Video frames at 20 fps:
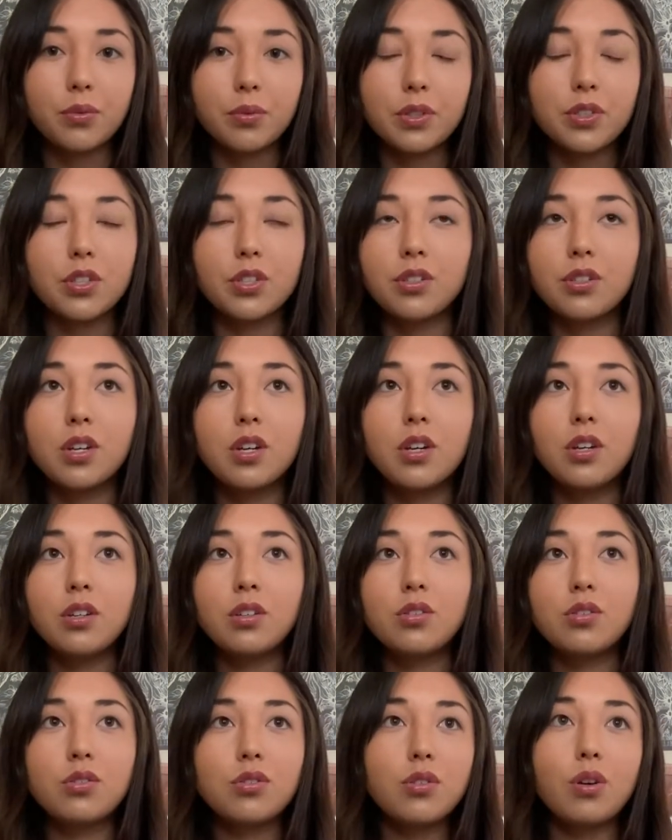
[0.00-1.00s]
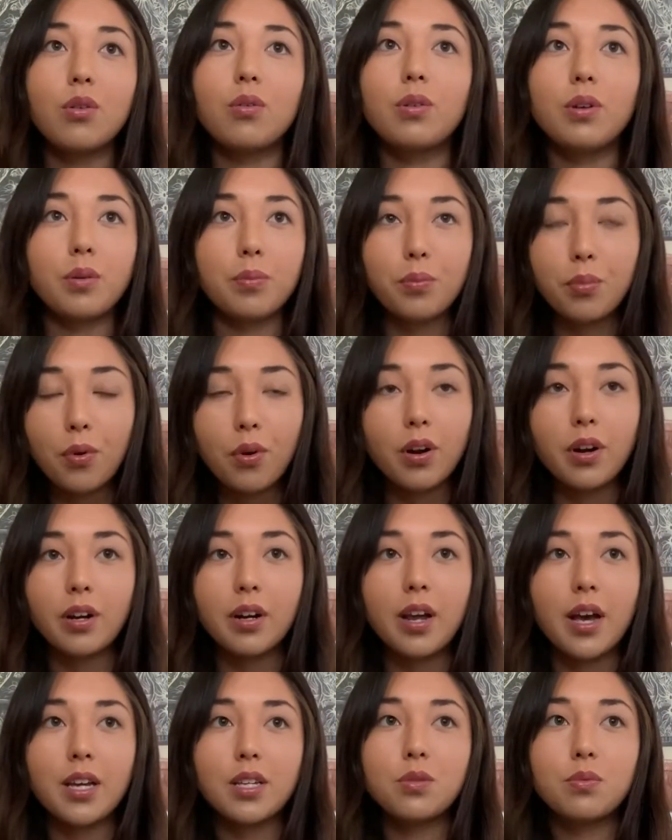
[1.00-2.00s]
which is so important
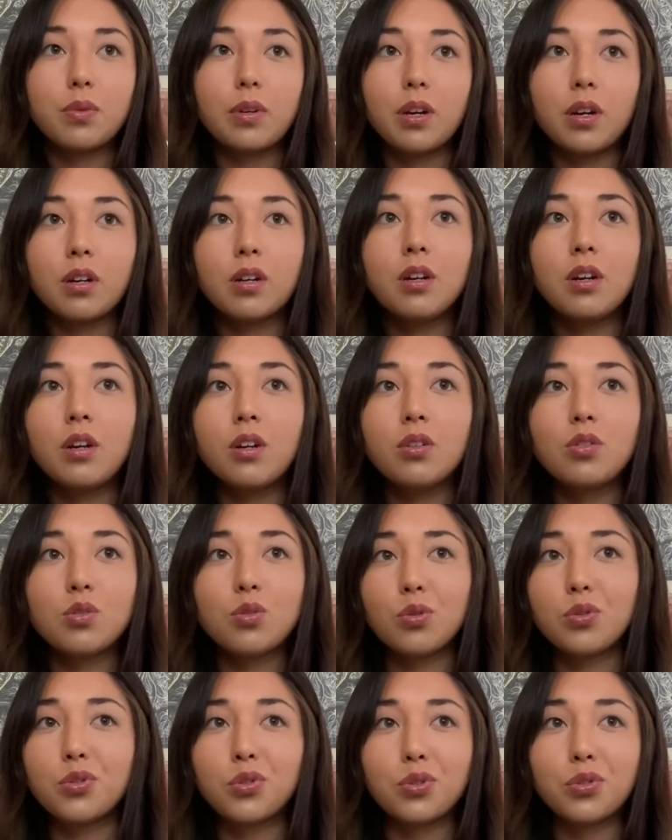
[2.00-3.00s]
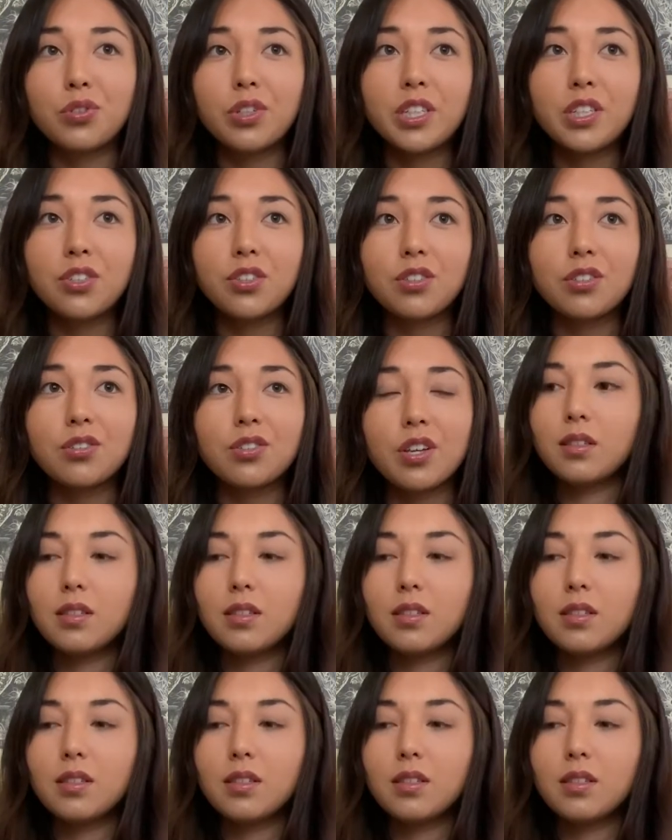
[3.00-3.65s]
as we are social creatures.